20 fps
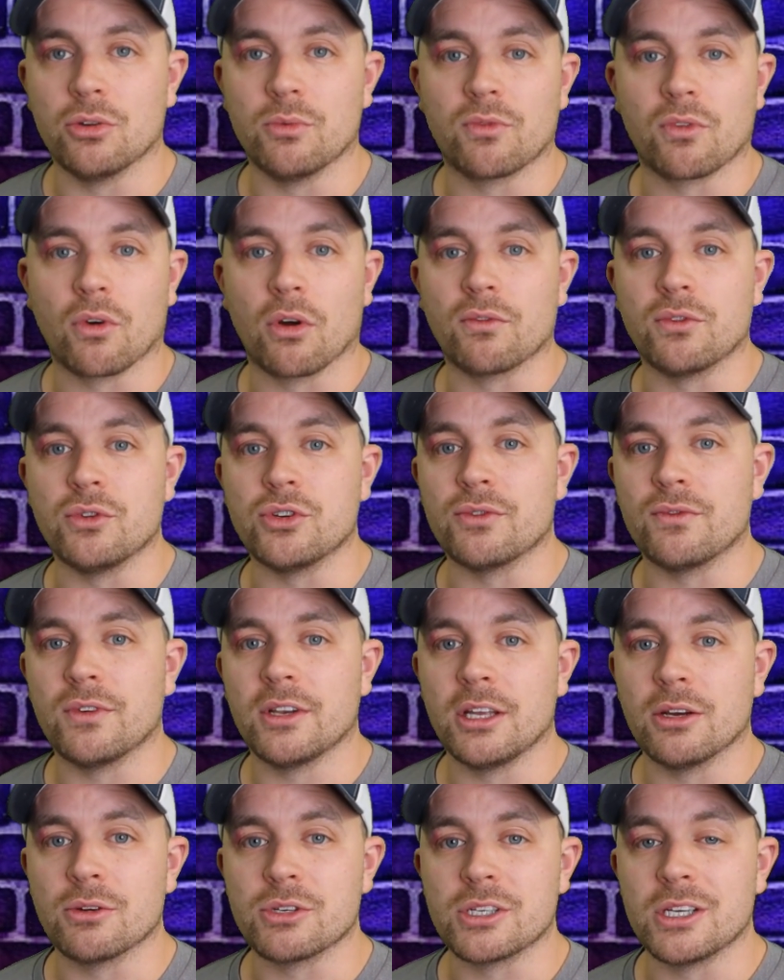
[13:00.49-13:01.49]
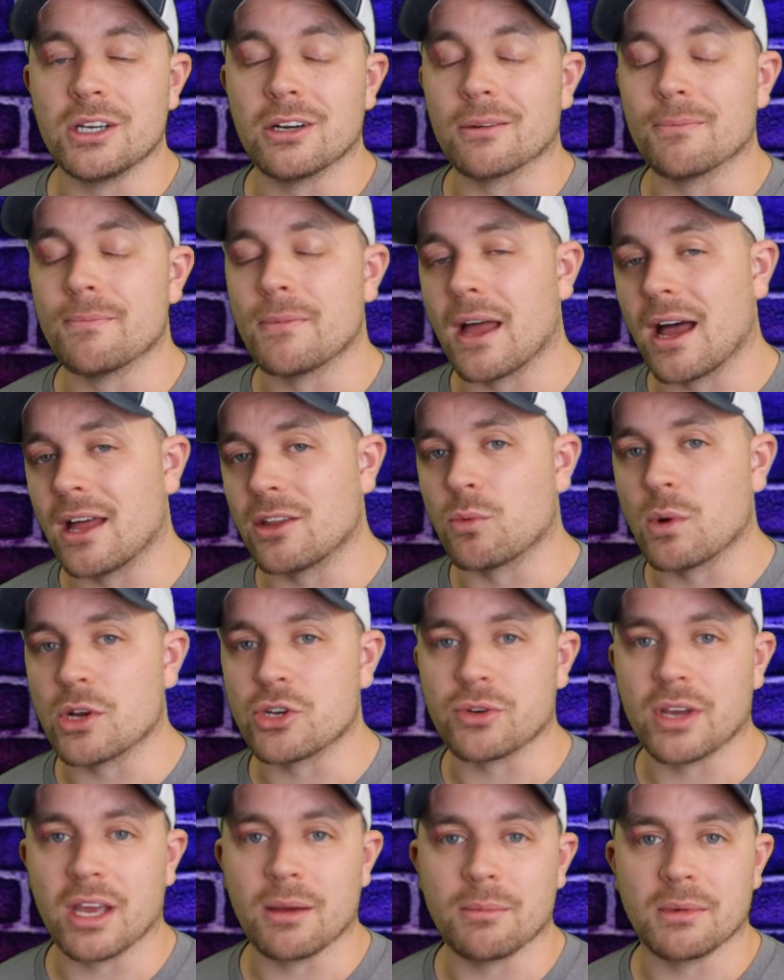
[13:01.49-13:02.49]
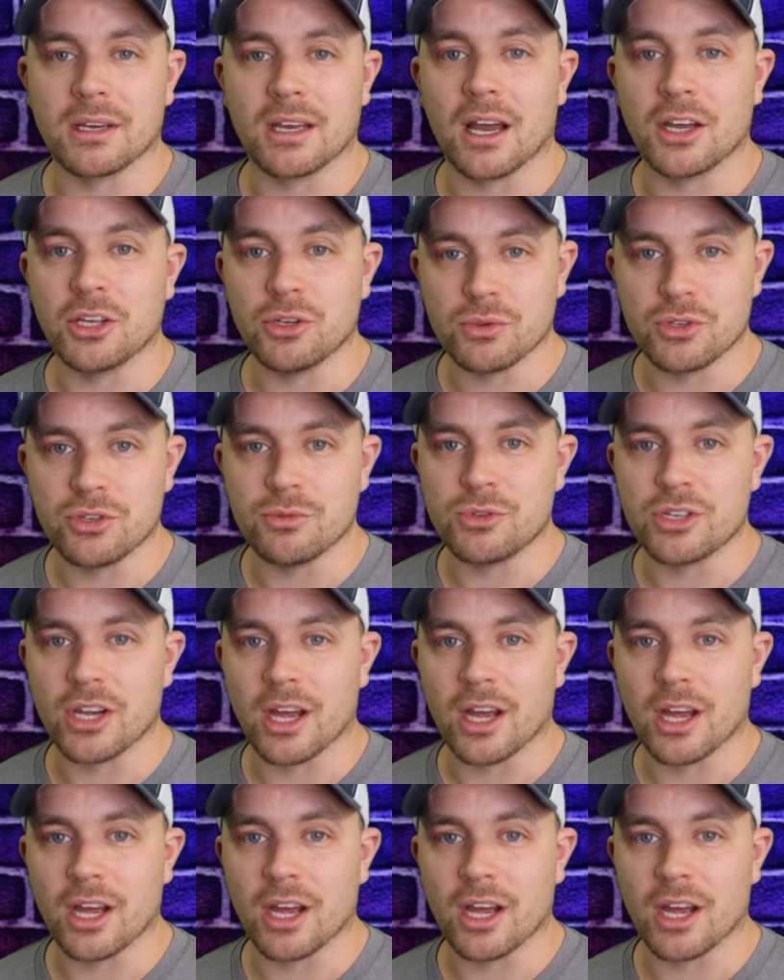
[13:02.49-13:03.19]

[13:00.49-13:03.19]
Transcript: loop for all future videos here on the Retro Gaming Guy YouTube